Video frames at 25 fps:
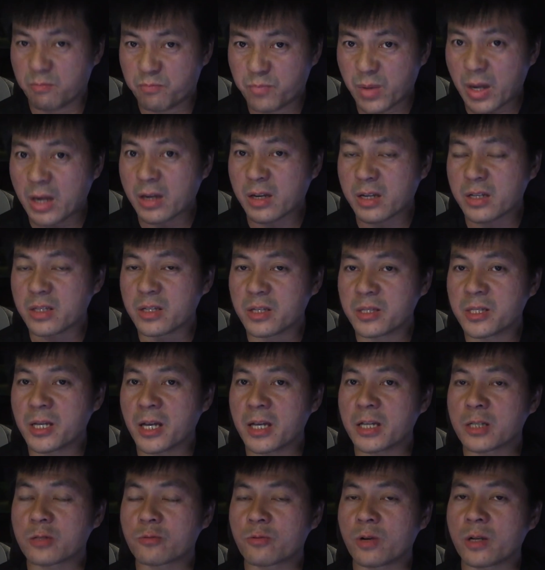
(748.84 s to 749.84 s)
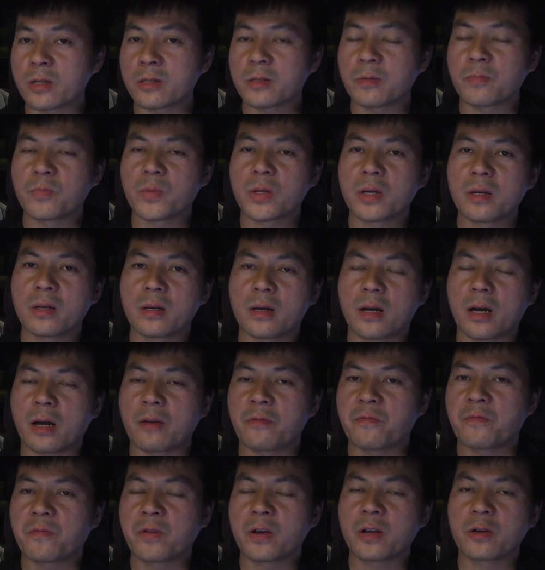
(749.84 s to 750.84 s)
back in the days, right,
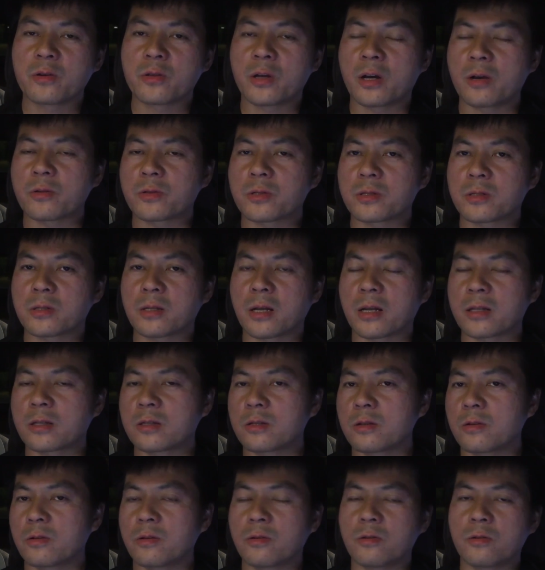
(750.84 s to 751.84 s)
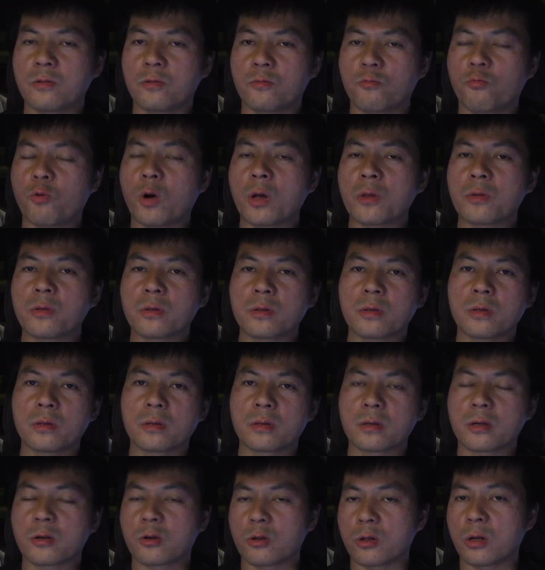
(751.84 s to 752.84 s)
I figured out that
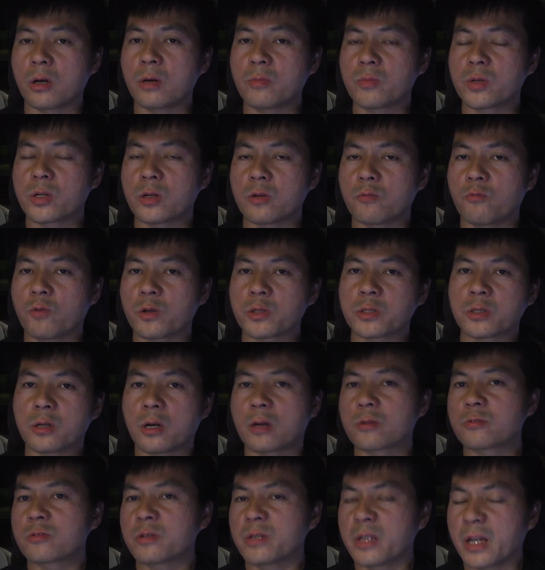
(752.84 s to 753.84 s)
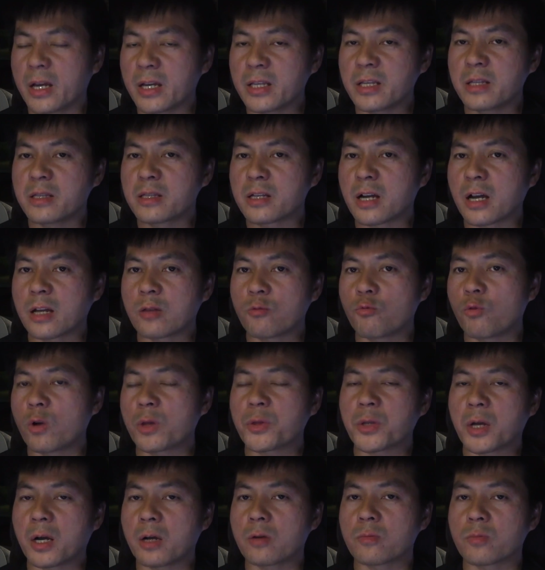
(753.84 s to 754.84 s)
1 kilometer was 189
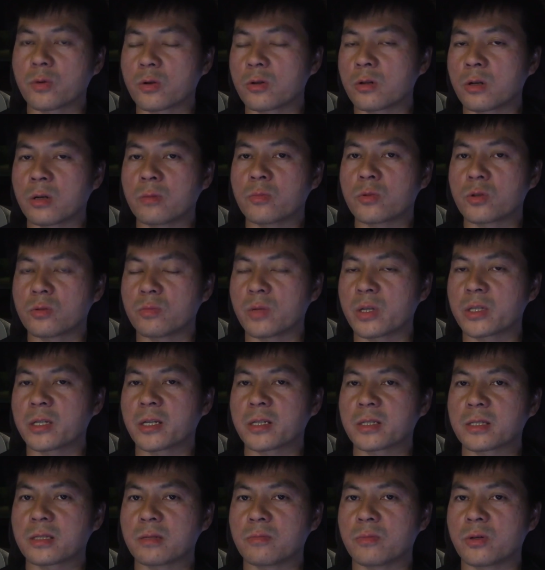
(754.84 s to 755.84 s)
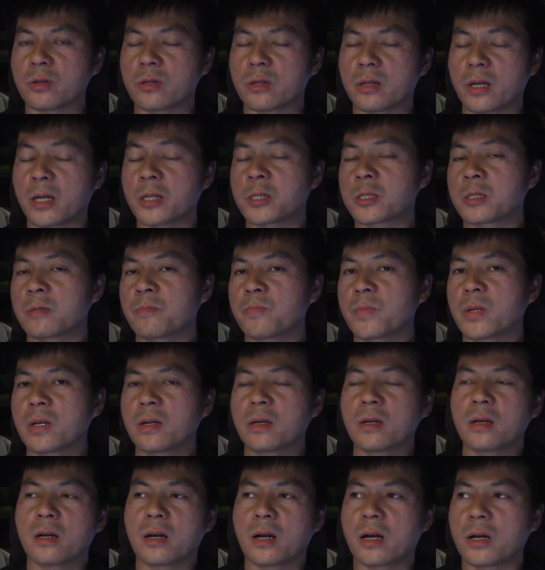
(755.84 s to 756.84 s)
watt-hour per kilometer on my Tesla Model S,
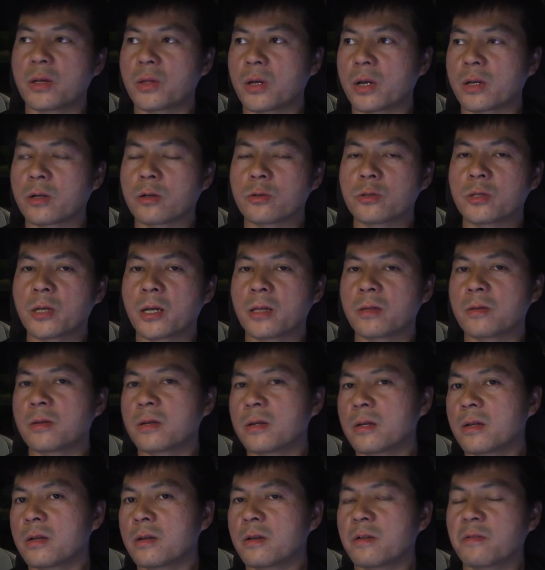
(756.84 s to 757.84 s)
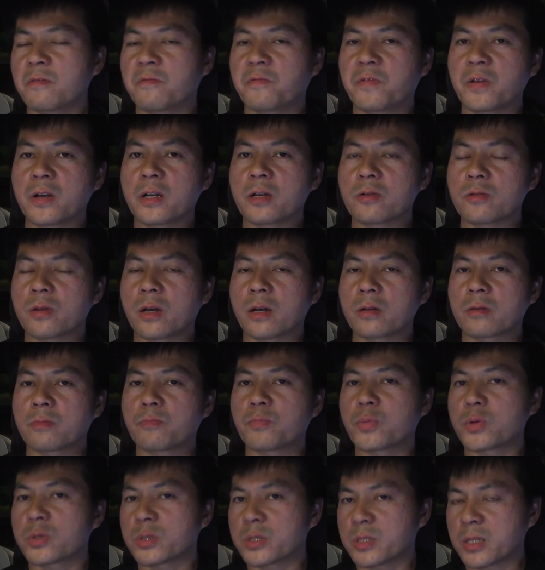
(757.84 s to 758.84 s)
and I could then figure out
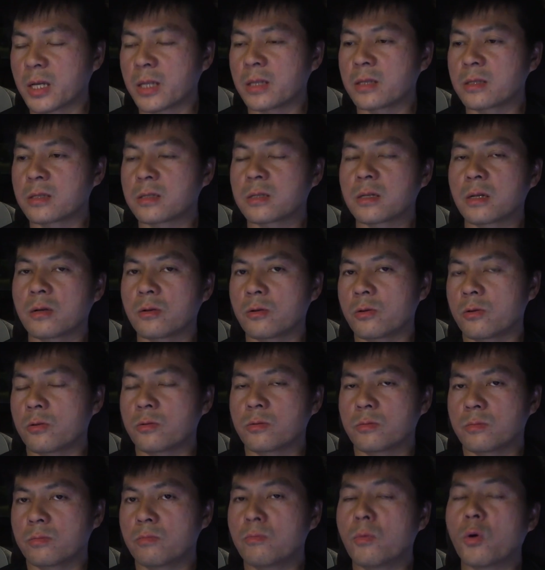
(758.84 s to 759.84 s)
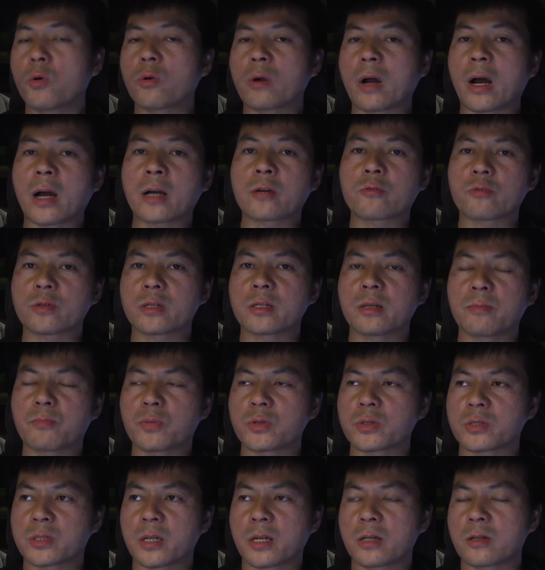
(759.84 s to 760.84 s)
percent, or more accurately
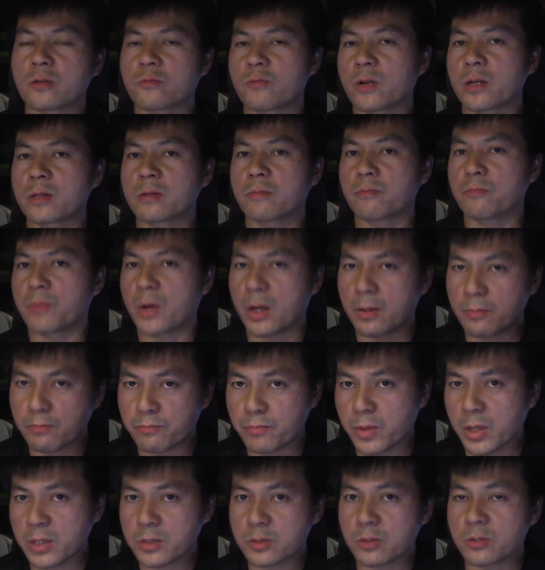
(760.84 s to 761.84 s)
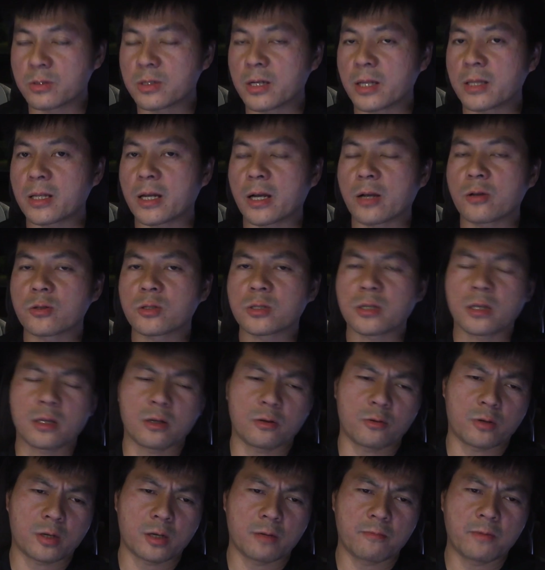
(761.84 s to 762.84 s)
percent, right? Based on that, I could say
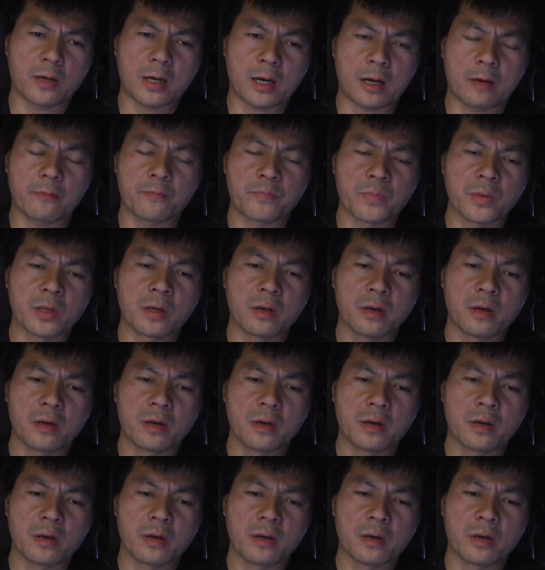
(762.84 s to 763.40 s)
that, okay, we have